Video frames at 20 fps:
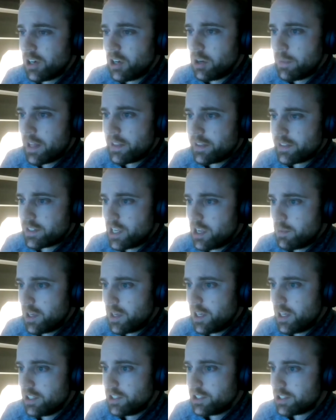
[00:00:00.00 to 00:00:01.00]
all about the same
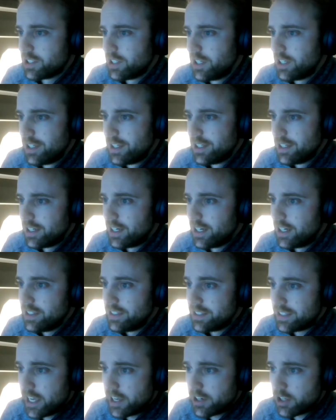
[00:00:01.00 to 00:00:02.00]
age.
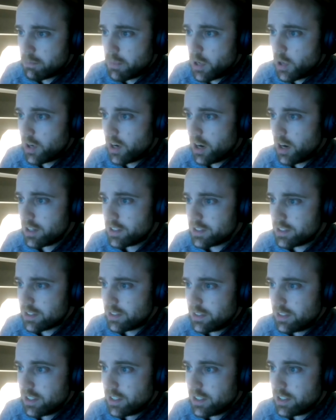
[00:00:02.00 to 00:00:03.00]
Xander
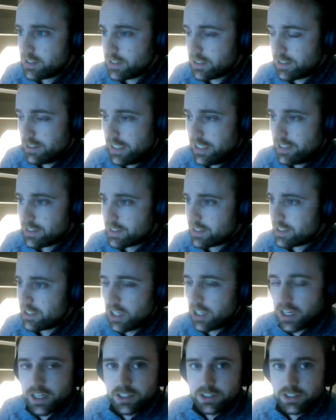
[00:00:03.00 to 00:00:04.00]
Bogaerts, he's a
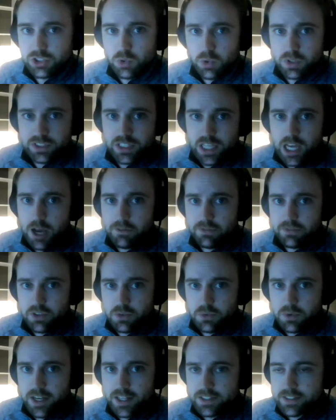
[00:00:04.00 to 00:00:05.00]
stud shortstop for the
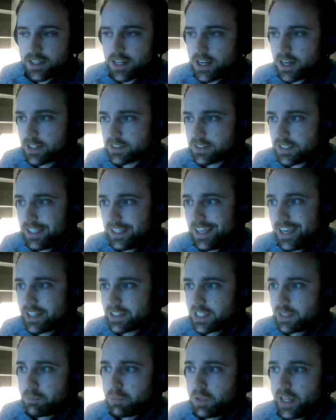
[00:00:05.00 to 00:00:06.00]
Red Sox. He
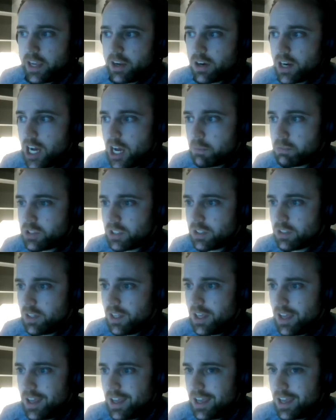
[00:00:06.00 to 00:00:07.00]
has a player option,
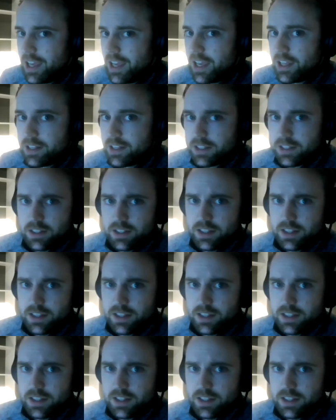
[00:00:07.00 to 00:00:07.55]
and